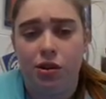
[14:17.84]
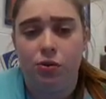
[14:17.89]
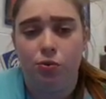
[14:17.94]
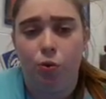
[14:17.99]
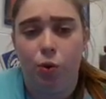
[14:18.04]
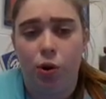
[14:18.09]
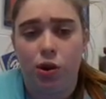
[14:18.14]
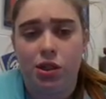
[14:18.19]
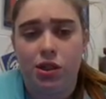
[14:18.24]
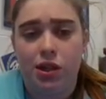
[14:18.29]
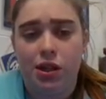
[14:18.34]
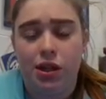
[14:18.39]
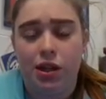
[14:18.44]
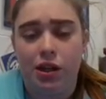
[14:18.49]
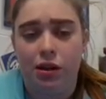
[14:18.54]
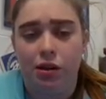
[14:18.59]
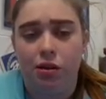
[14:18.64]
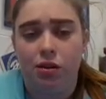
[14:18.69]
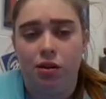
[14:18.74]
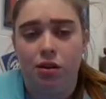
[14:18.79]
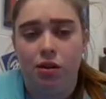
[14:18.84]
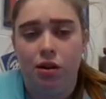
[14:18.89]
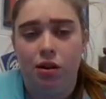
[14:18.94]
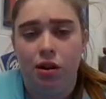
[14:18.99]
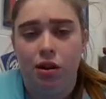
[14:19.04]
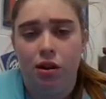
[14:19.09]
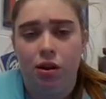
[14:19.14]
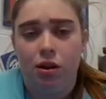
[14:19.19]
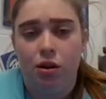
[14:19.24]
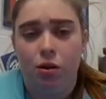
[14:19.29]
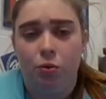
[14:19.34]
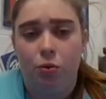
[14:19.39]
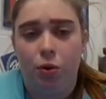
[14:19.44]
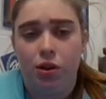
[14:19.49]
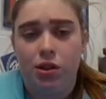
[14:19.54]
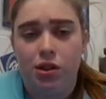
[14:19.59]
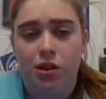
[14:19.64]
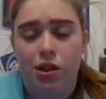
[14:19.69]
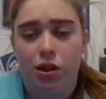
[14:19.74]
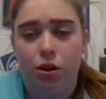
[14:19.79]
one is 14.
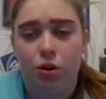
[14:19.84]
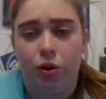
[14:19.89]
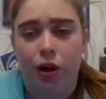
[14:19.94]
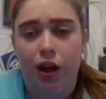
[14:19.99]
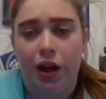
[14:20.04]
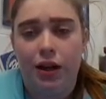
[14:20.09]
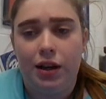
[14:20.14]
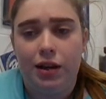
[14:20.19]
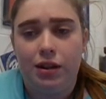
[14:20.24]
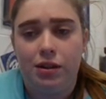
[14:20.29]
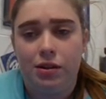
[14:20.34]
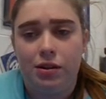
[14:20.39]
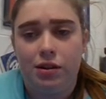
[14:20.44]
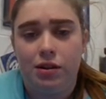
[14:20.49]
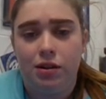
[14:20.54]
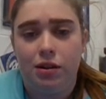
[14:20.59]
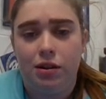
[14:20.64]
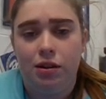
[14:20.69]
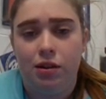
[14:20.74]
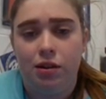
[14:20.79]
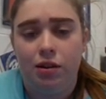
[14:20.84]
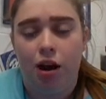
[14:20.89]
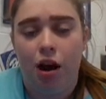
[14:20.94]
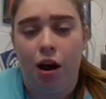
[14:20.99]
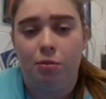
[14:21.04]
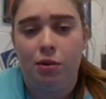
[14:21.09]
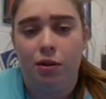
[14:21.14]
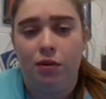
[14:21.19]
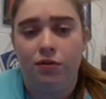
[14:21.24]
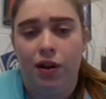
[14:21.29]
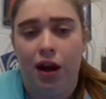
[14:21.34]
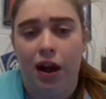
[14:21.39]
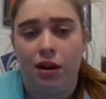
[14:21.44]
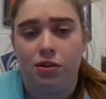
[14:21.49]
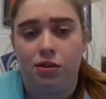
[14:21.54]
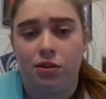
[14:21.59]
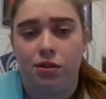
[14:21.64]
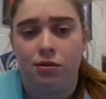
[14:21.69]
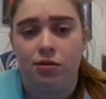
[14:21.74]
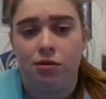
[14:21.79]
What's the greatest common
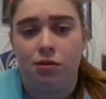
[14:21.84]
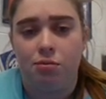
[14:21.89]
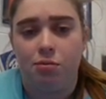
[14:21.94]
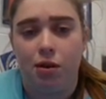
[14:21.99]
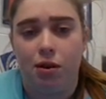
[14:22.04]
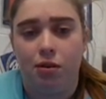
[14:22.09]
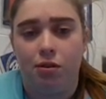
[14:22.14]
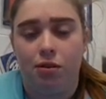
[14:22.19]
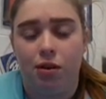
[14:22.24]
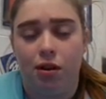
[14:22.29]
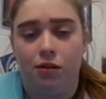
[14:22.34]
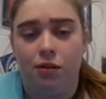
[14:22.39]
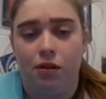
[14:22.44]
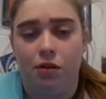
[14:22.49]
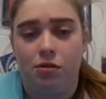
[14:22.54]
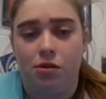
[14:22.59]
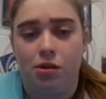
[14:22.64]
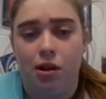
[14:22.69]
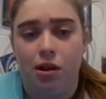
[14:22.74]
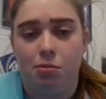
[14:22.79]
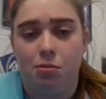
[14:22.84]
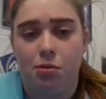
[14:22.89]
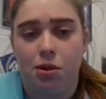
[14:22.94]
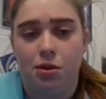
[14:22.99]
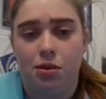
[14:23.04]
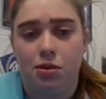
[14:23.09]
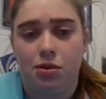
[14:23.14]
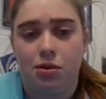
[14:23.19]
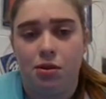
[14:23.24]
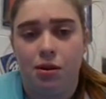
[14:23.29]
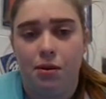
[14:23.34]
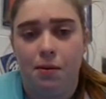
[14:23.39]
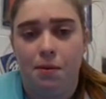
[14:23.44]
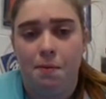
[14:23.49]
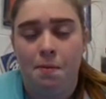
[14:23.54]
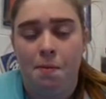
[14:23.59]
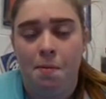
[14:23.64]
factor for both of those numbers?